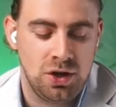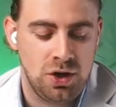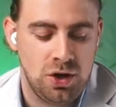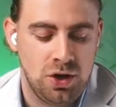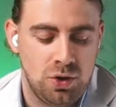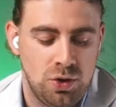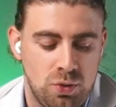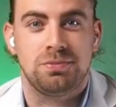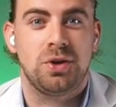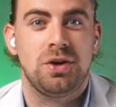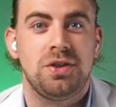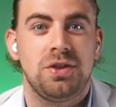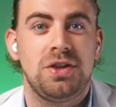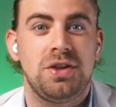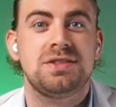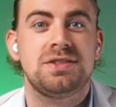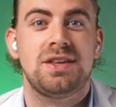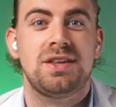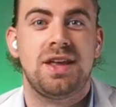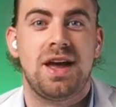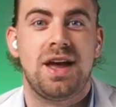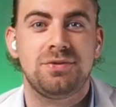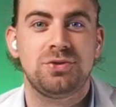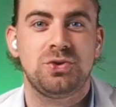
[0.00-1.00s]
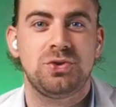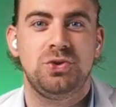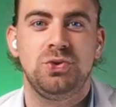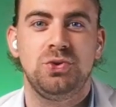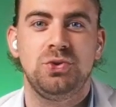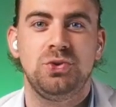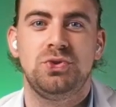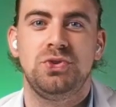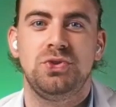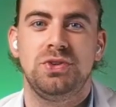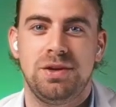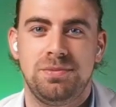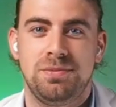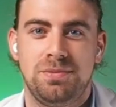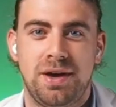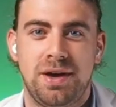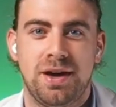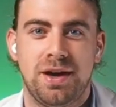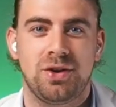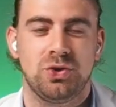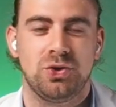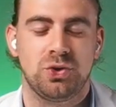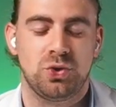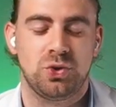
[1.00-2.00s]
One of the things that they have to do to get
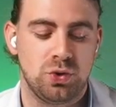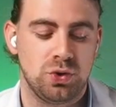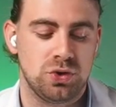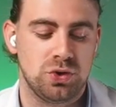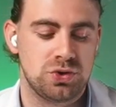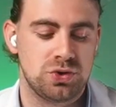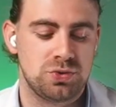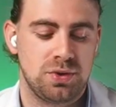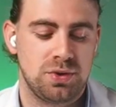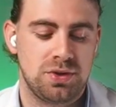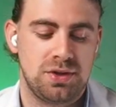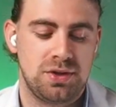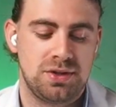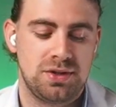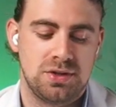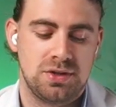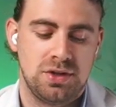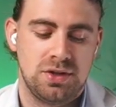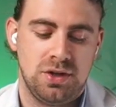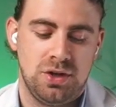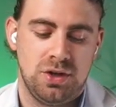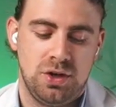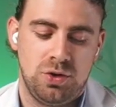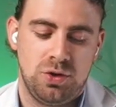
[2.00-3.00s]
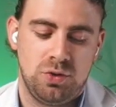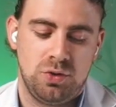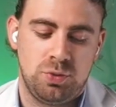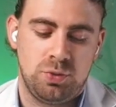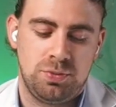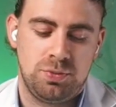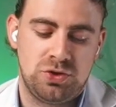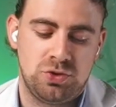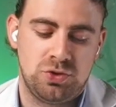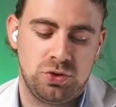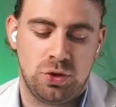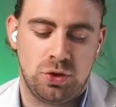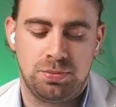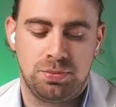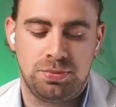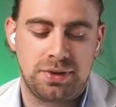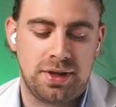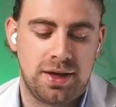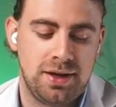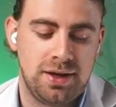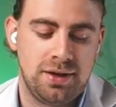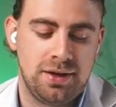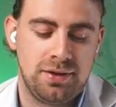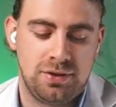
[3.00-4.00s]
back on course with this will be to
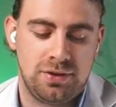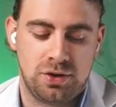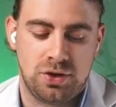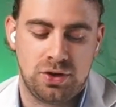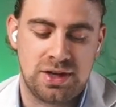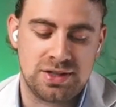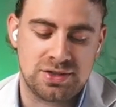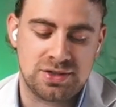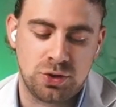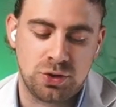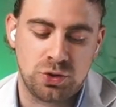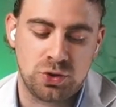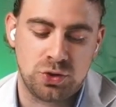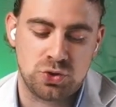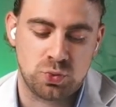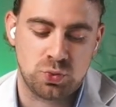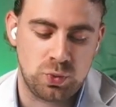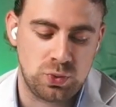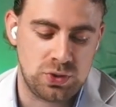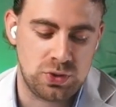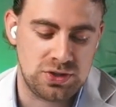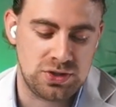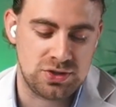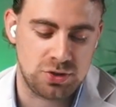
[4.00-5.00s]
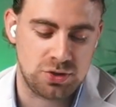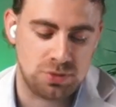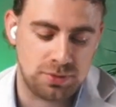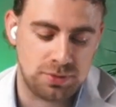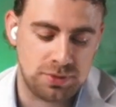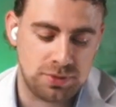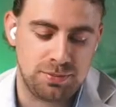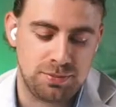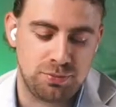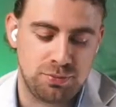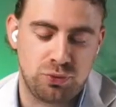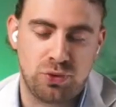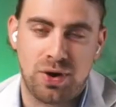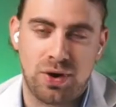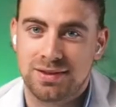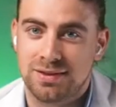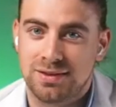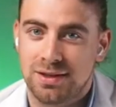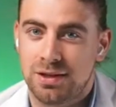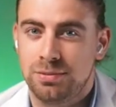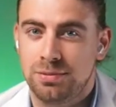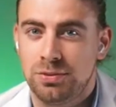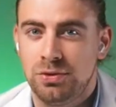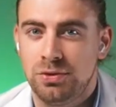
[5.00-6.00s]
apply the as low as reasonably
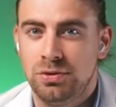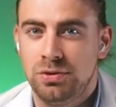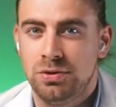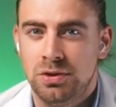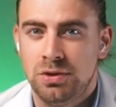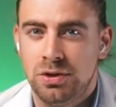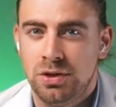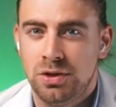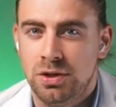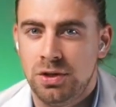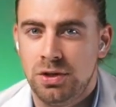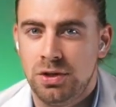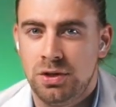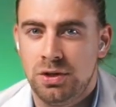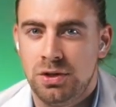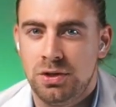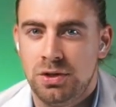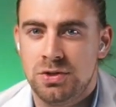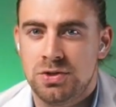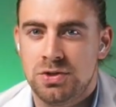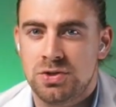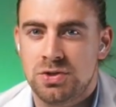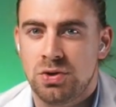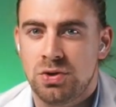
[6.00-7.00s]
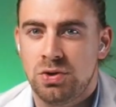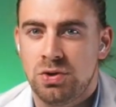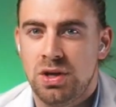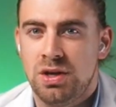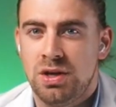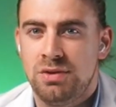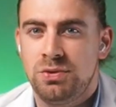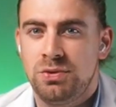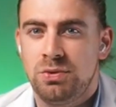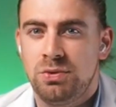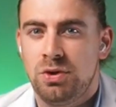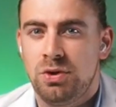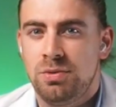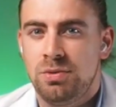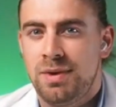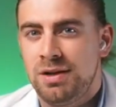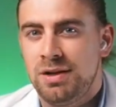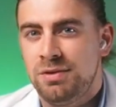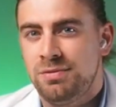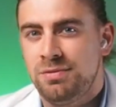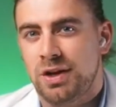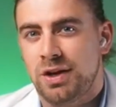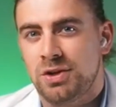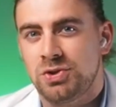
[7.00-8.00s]
practicable. So if you were a
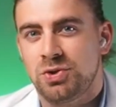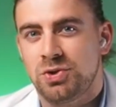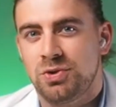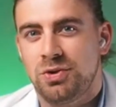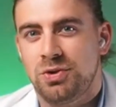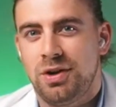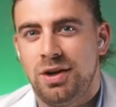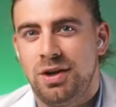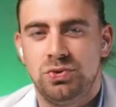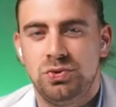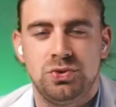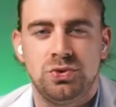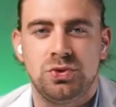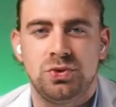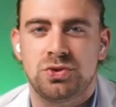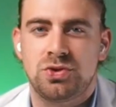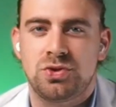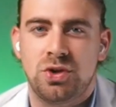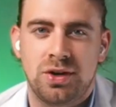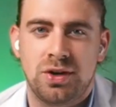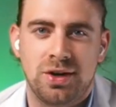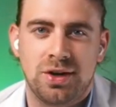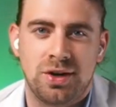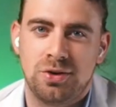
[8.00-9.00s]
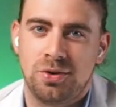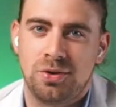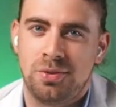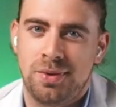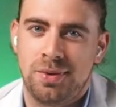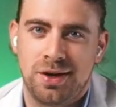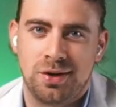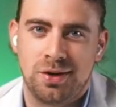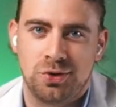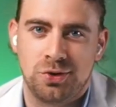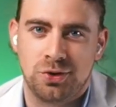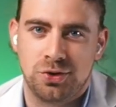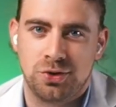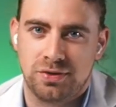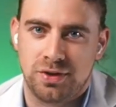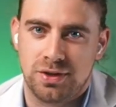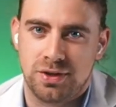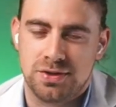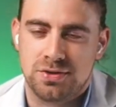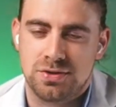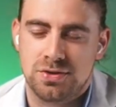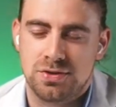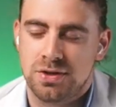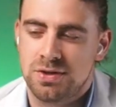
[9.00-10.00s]
manufacturer and you're starting out a medical
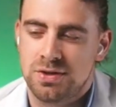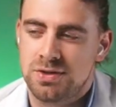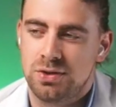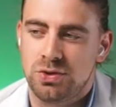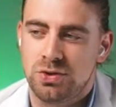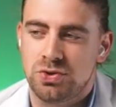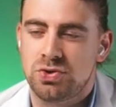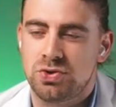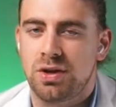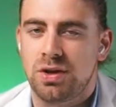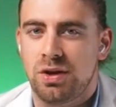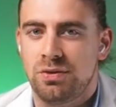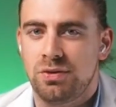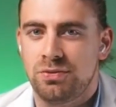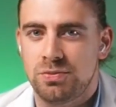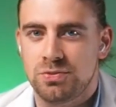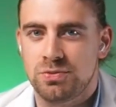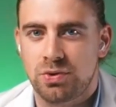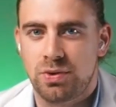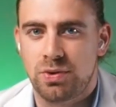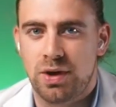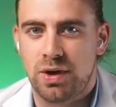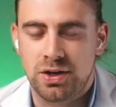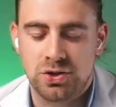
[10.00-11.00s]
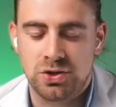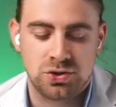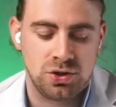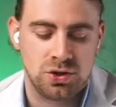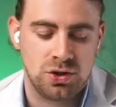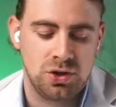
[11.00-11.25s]
device, let's say you're starting out from scratch,